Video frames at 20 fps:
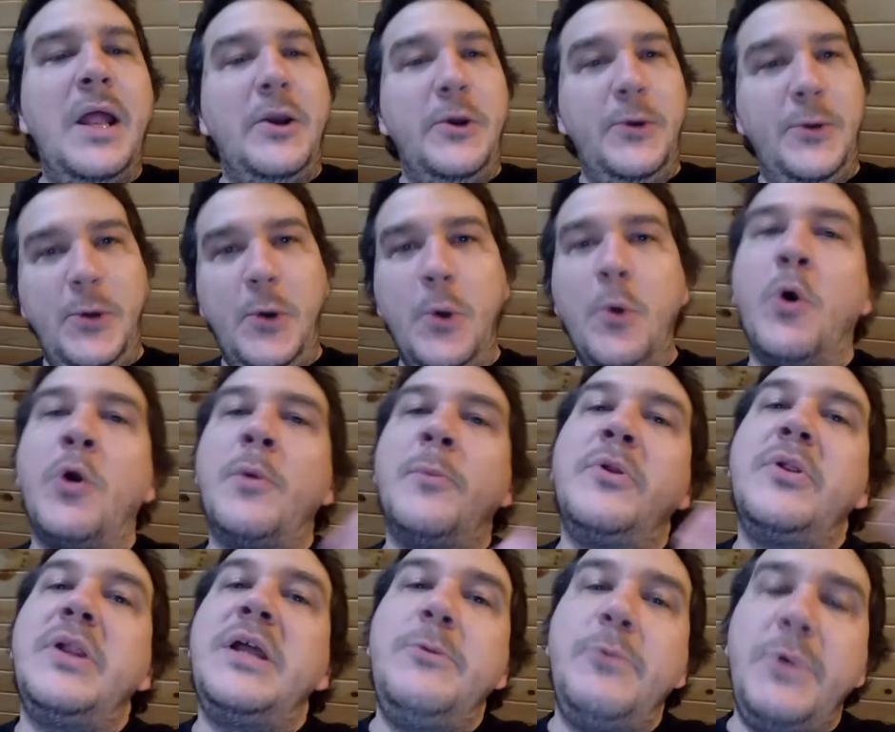
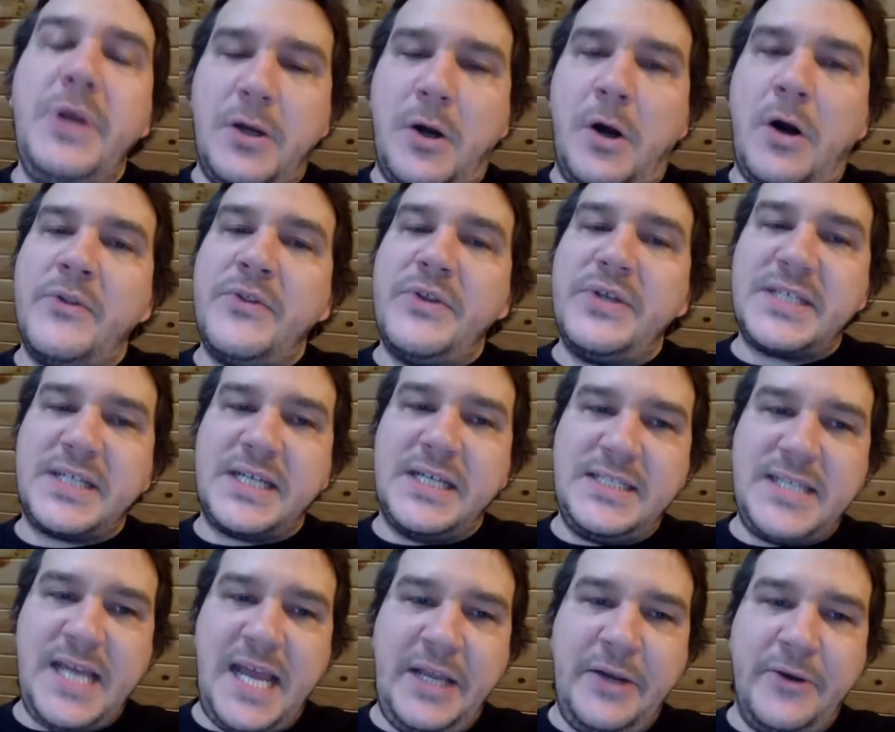Normally we call this
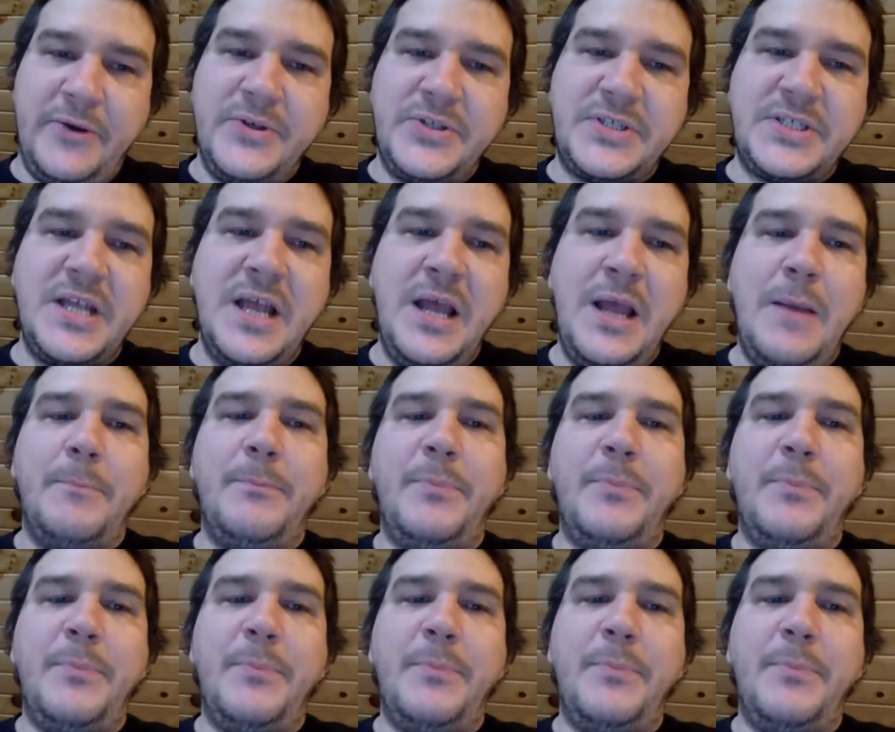containers,